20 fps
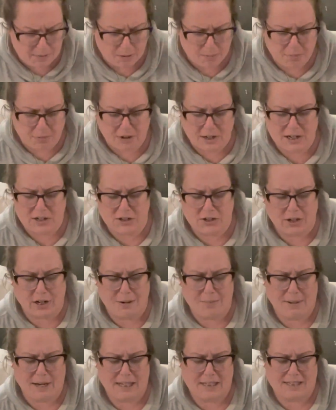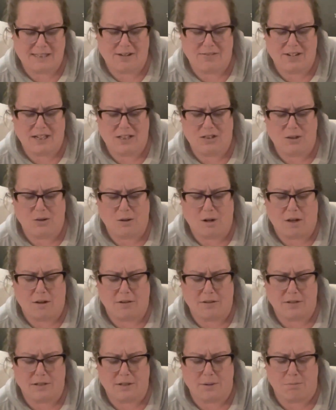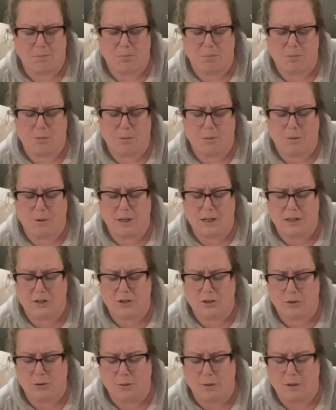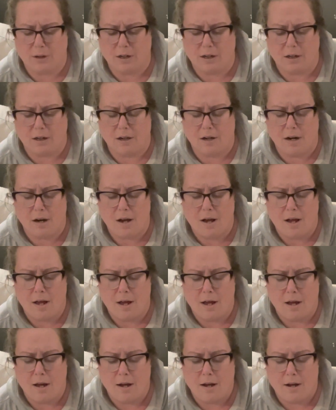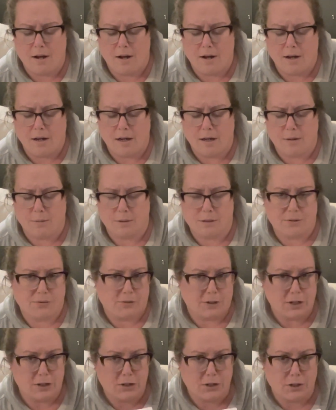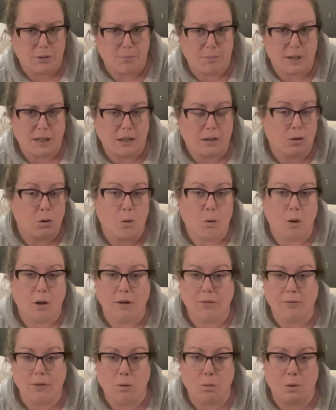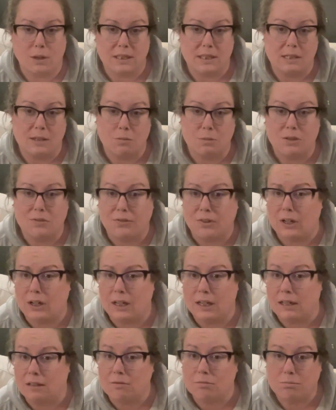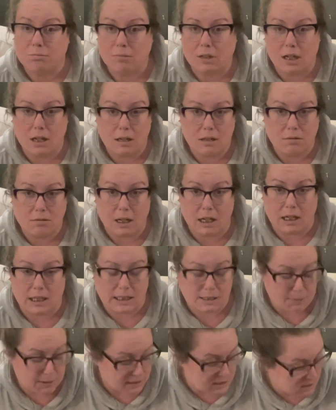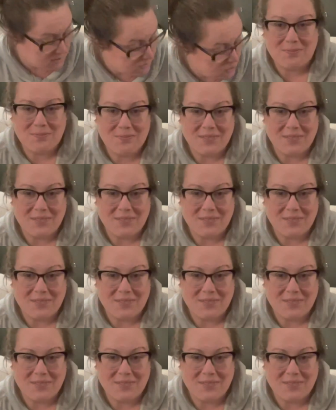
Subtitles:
I'm pretty sure I paid $72, and I'm pretty sure it was free shipping, or if it wasn't, it was very inexpensive.